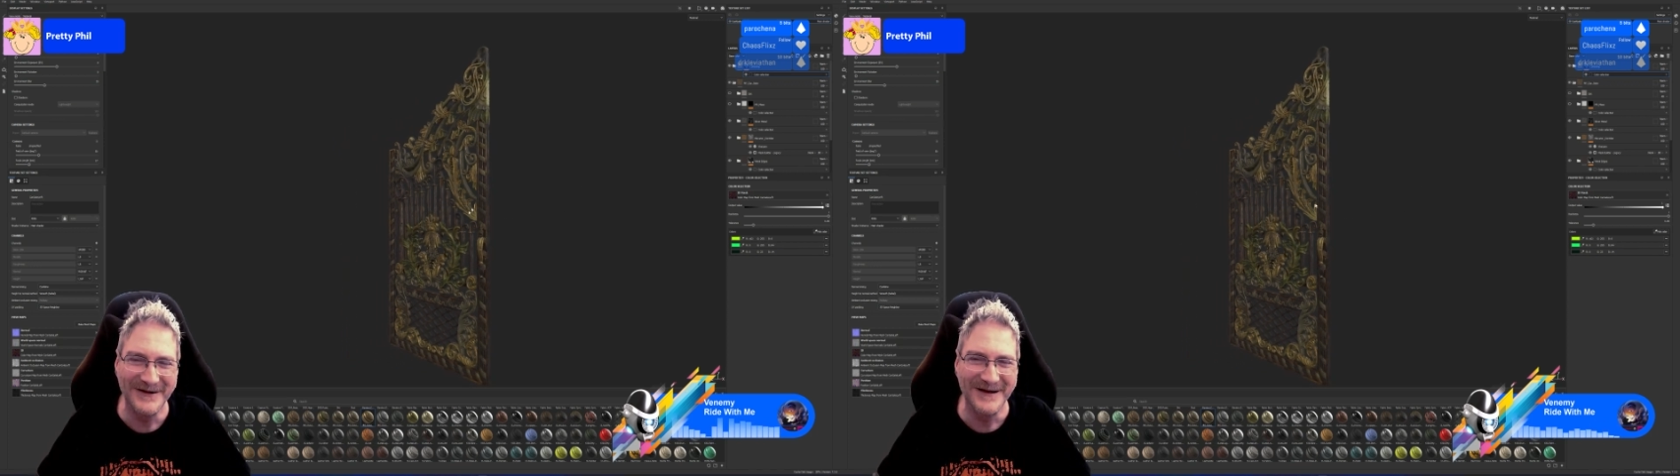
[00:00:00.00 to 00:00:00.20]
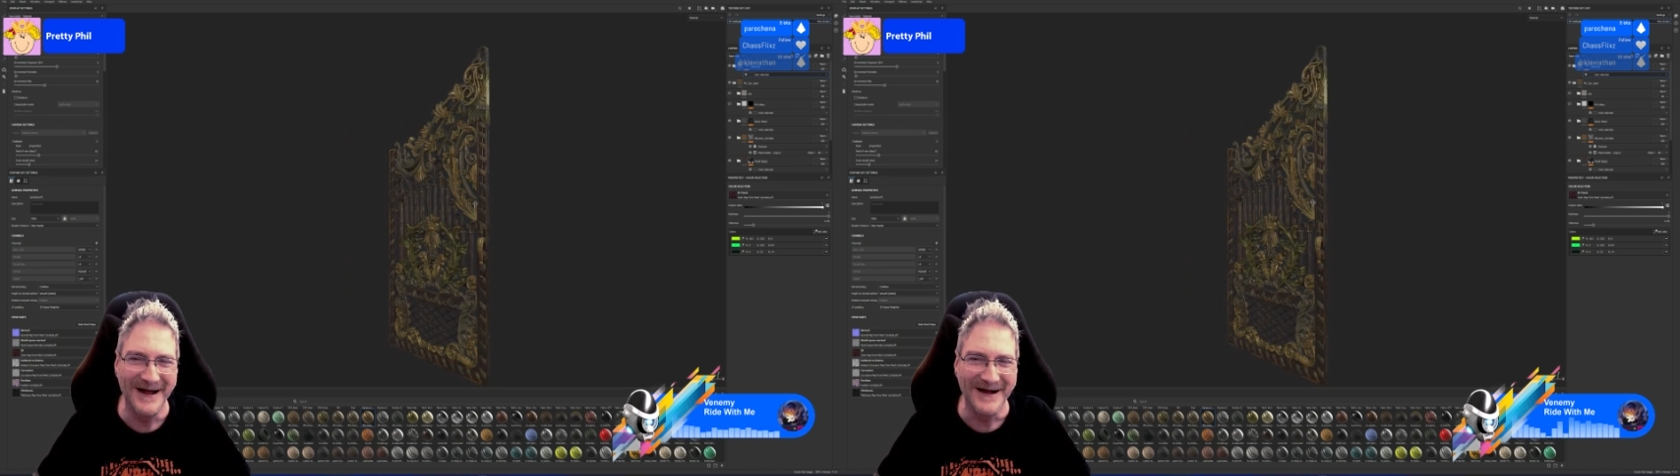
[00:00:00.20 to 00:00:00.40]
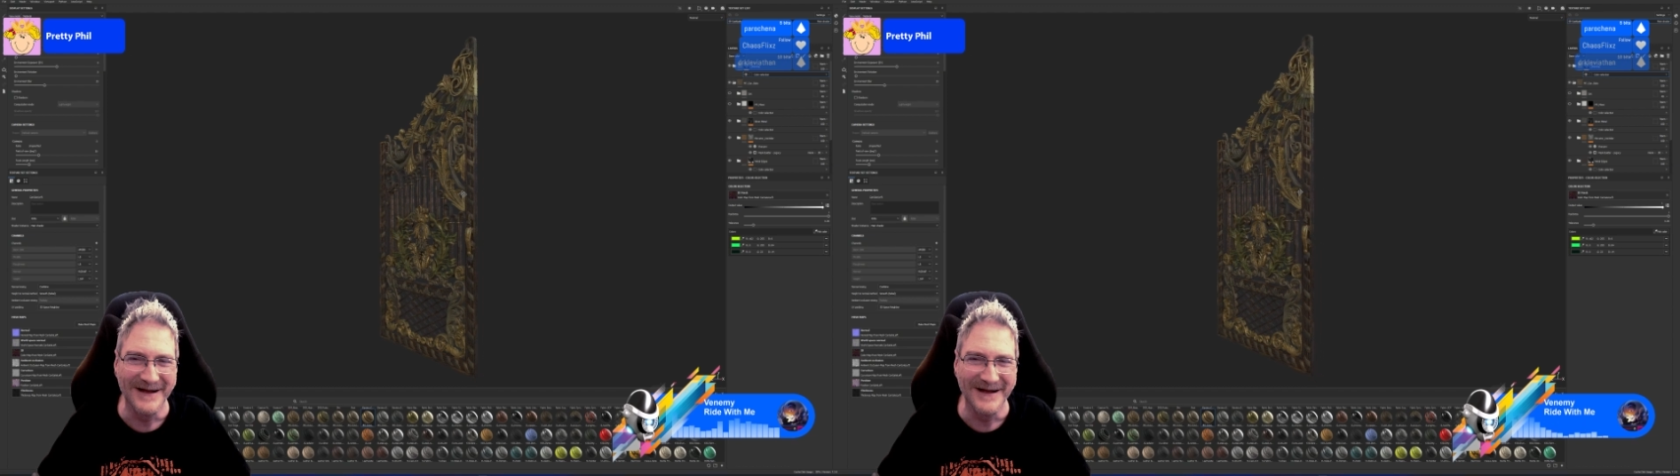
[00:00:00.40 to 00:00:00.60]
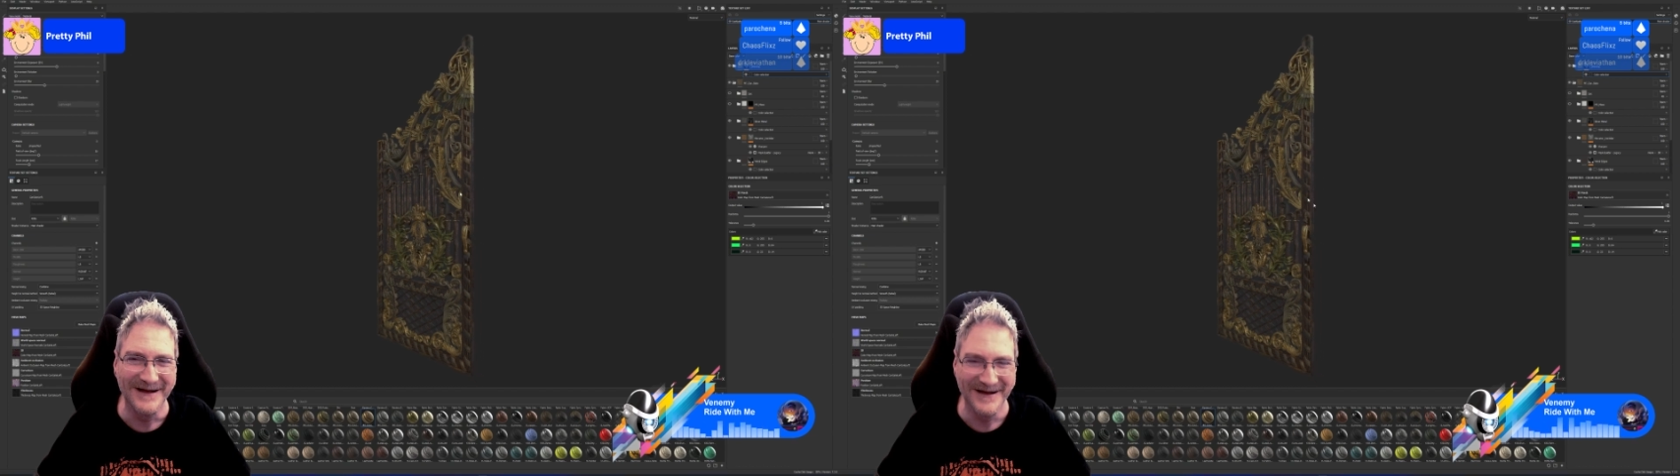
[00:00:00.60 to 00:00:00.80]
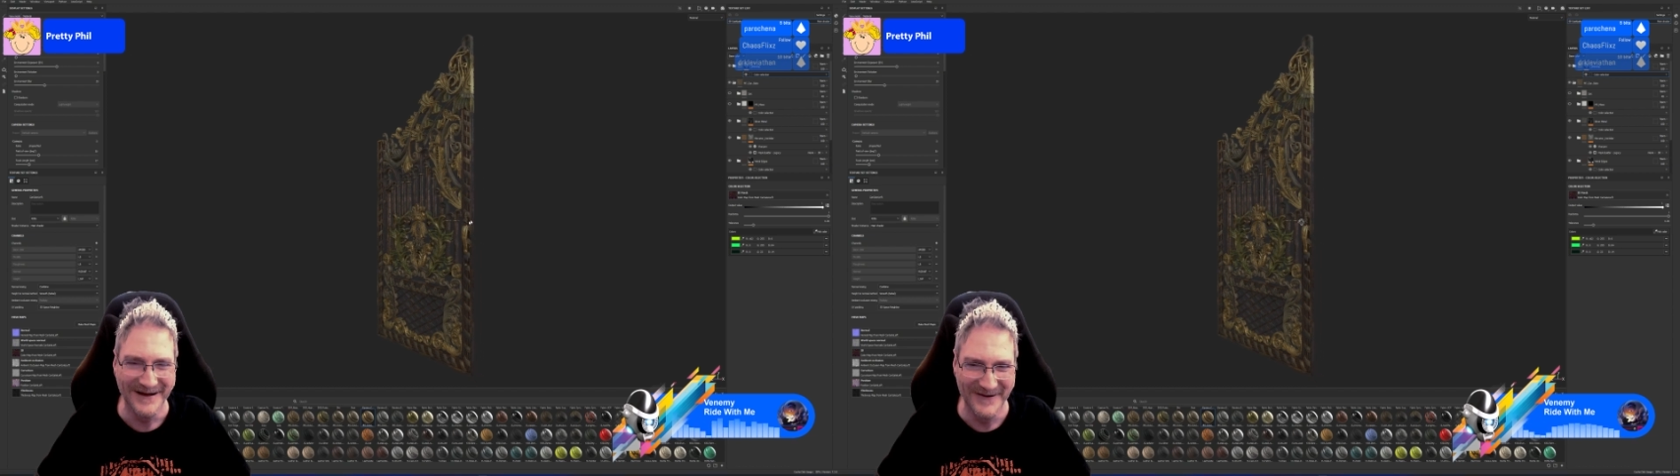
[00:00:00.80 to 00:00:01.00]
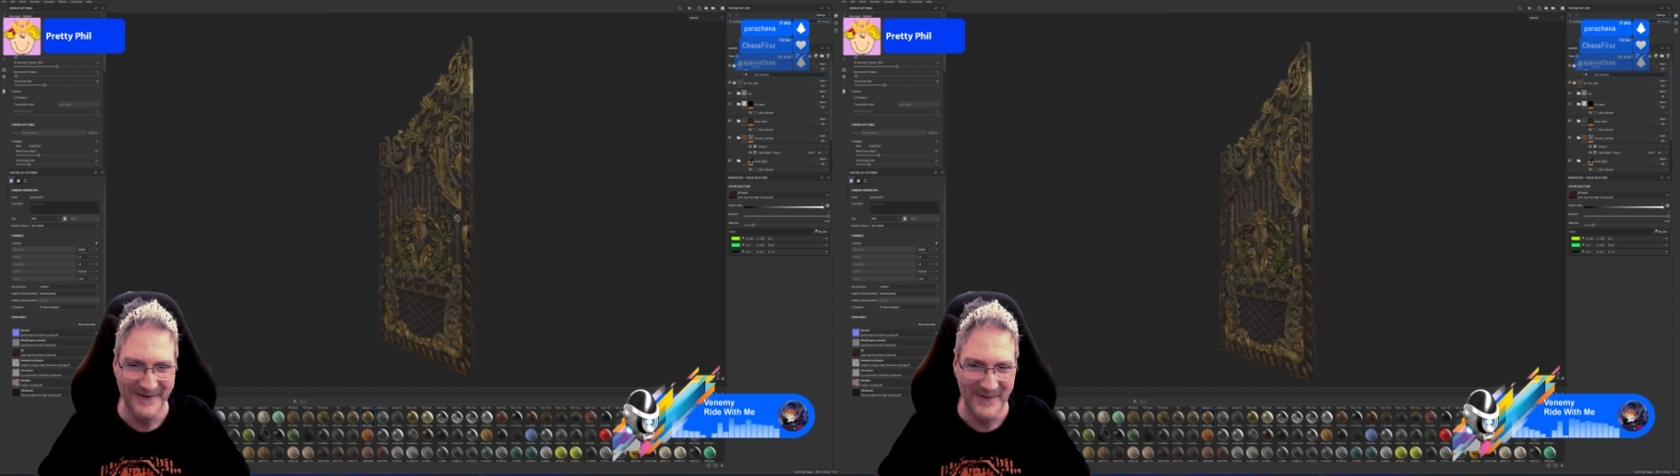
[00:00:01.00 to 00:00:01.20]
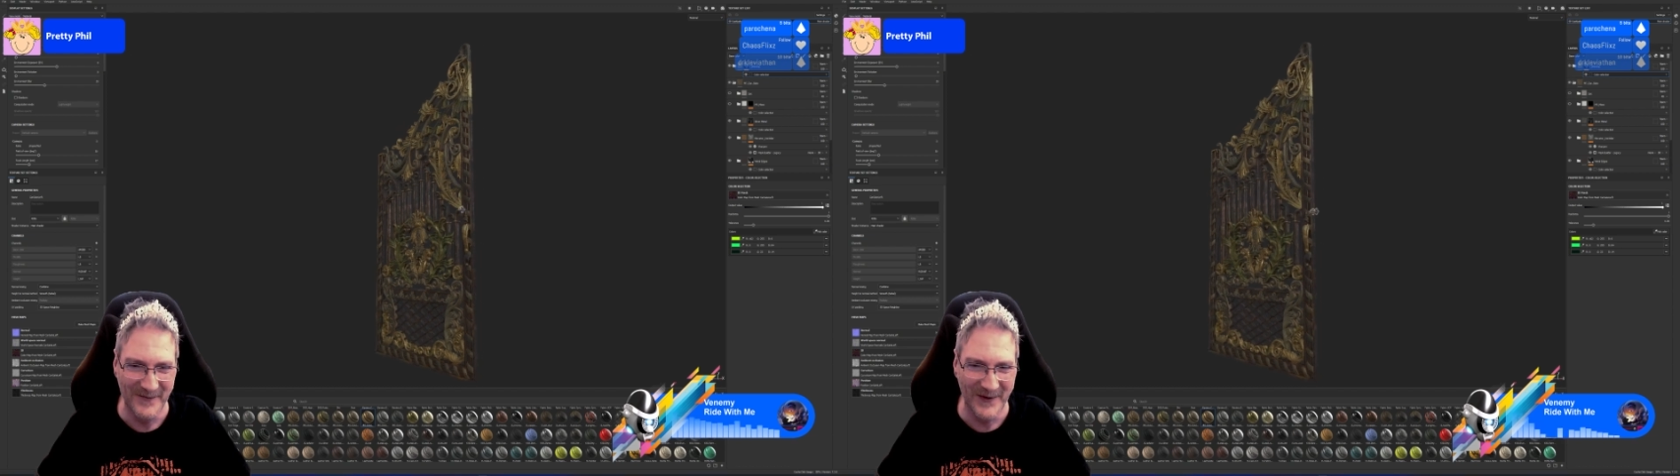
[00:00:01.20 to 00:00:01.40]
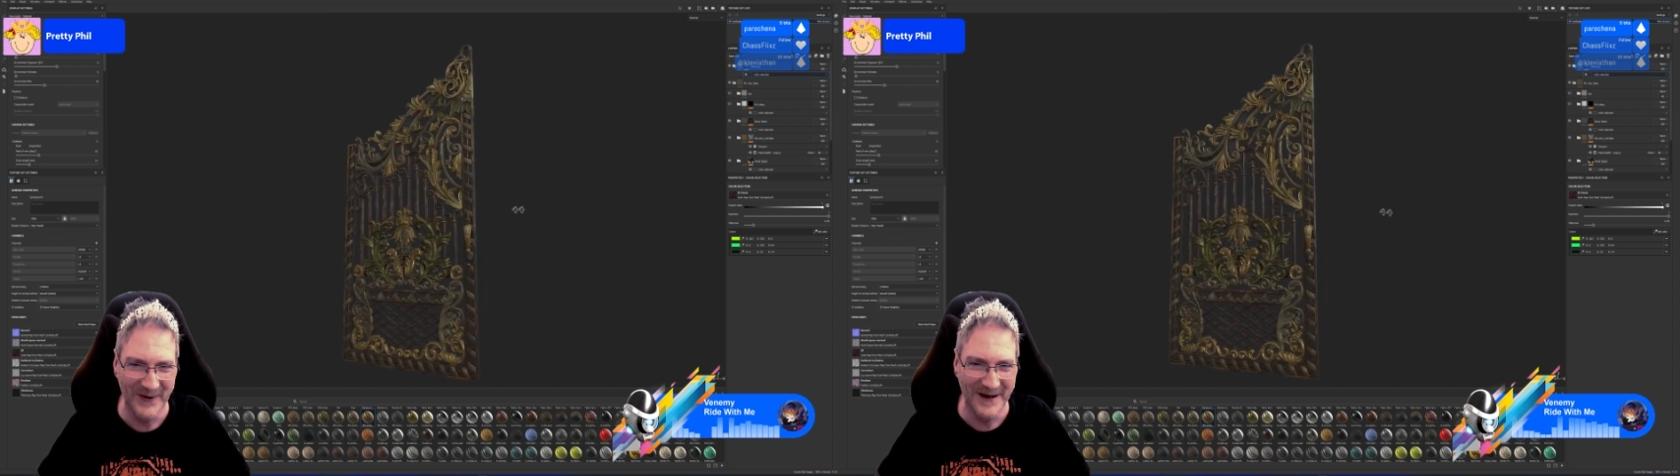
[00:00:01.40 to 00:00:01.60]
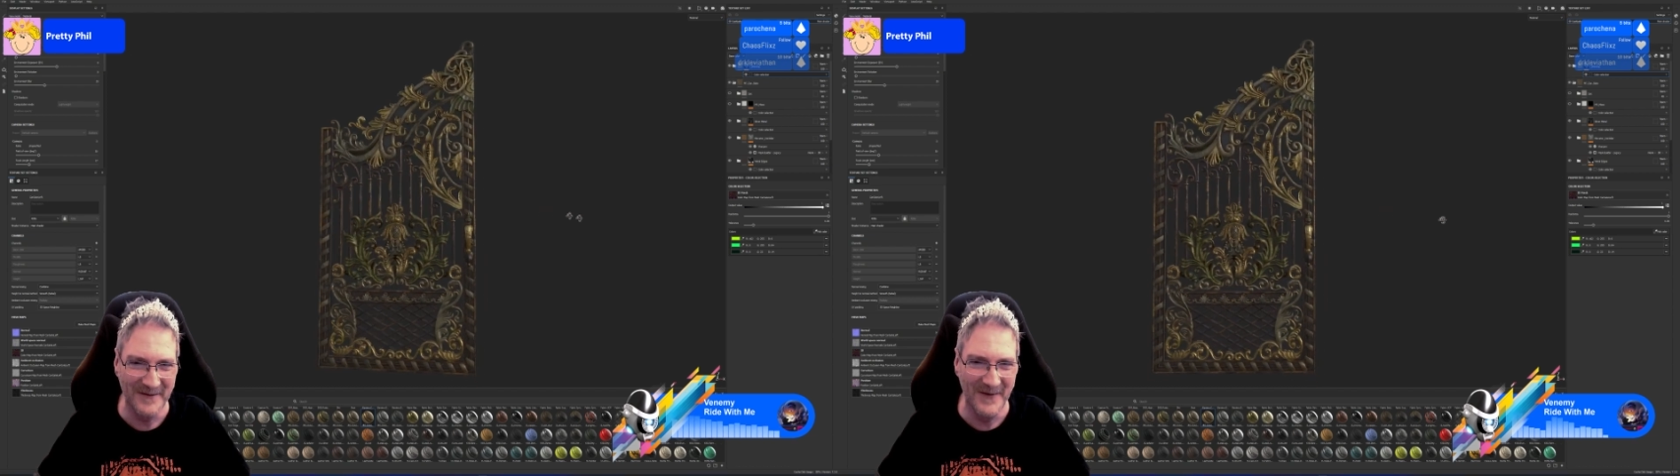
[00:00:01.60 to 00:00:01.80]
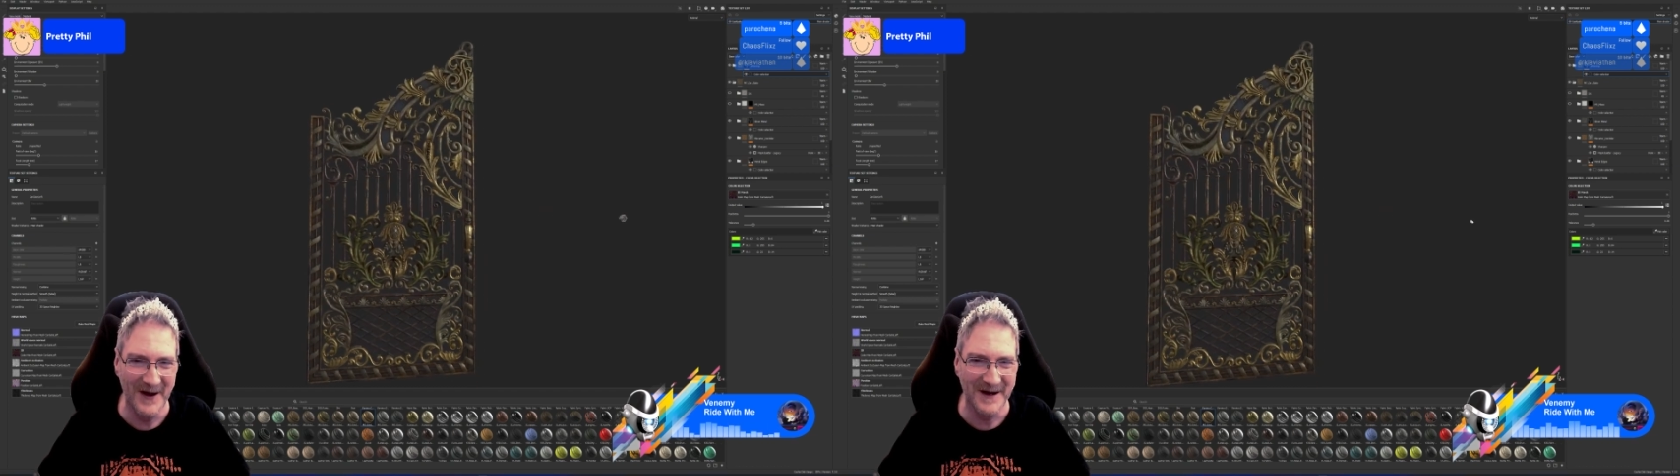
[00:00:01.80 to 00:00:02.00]
good luck. Good
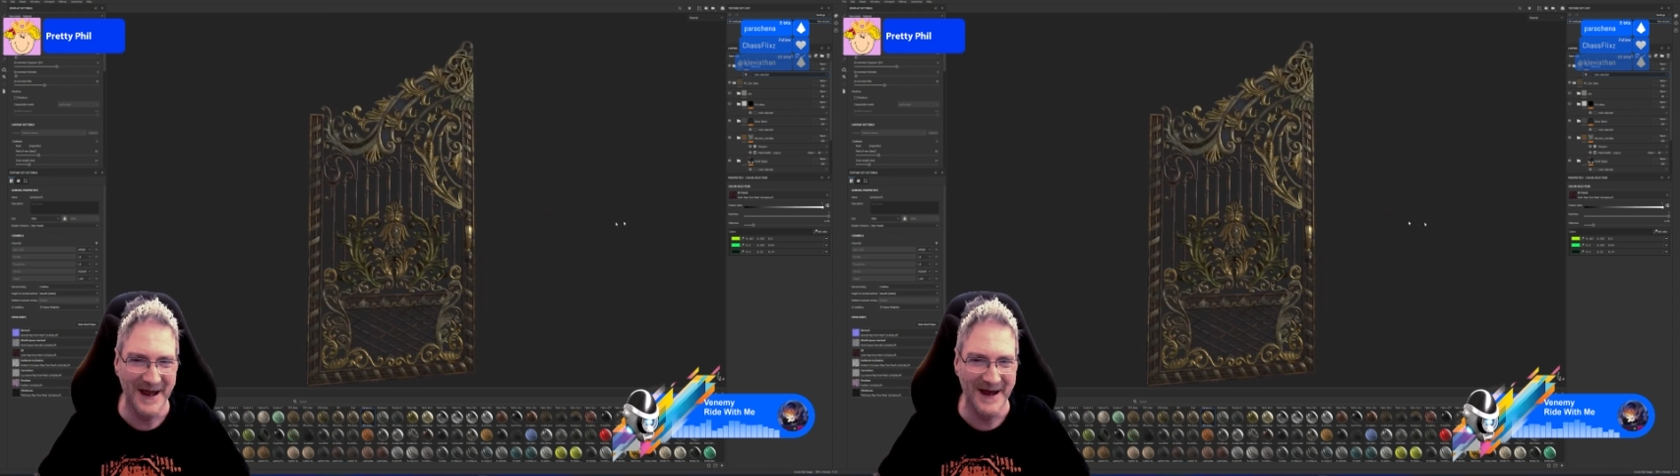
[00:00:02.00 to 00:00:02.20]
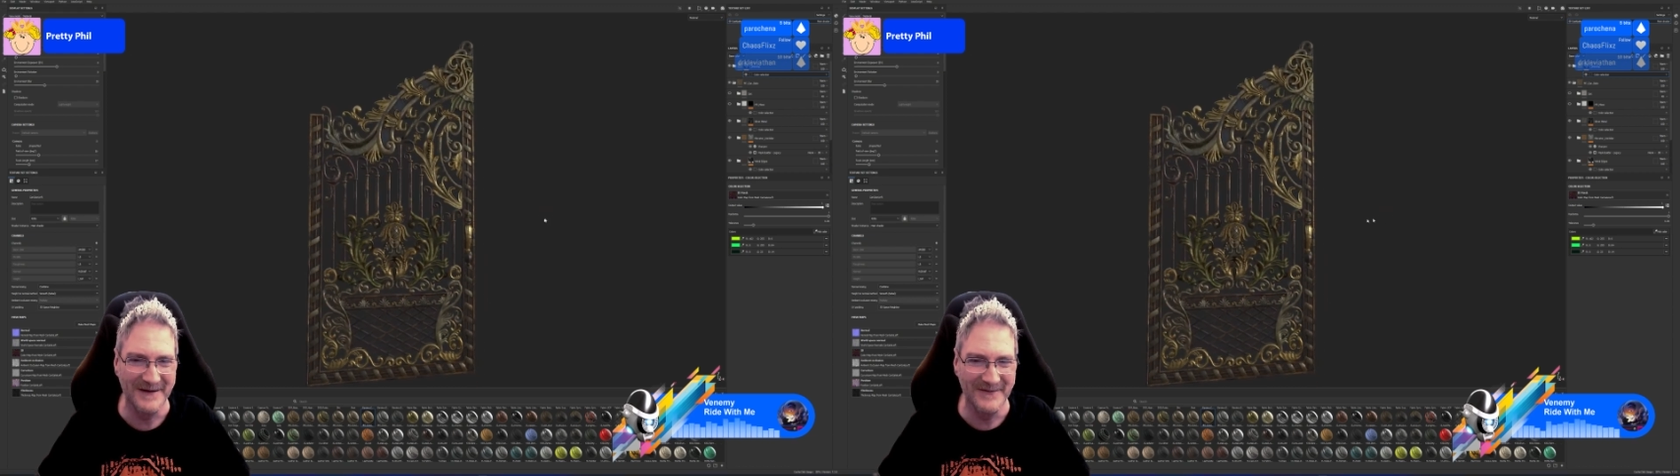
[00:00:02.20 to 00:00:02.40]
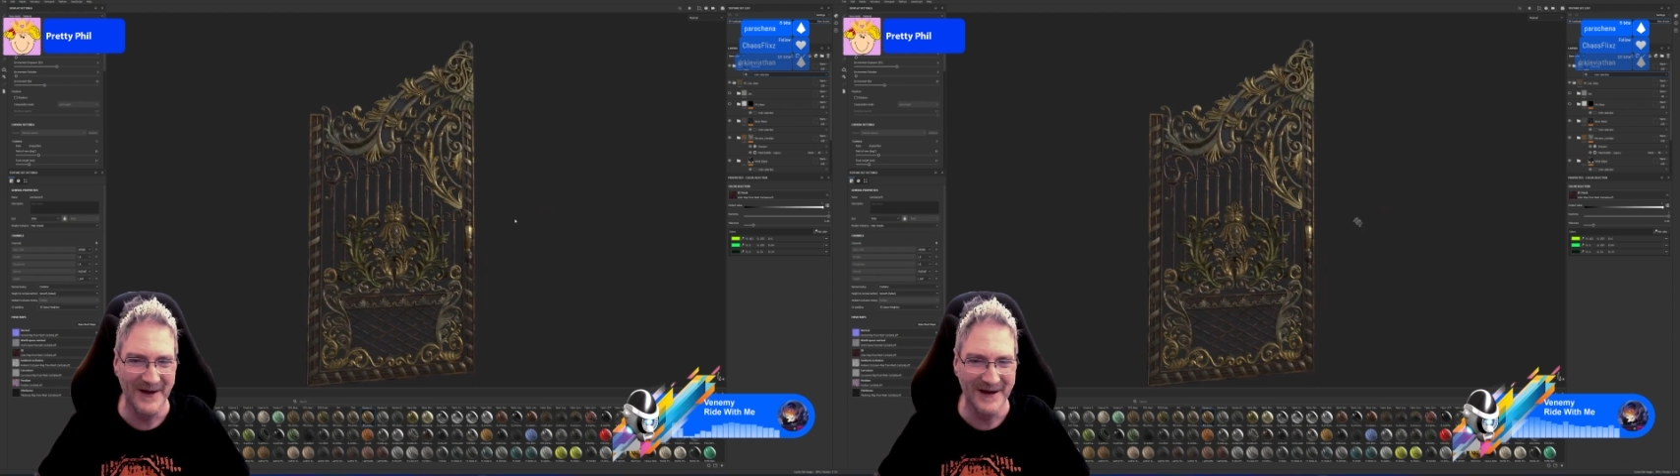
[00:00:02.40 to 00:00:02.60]
luck buying a gate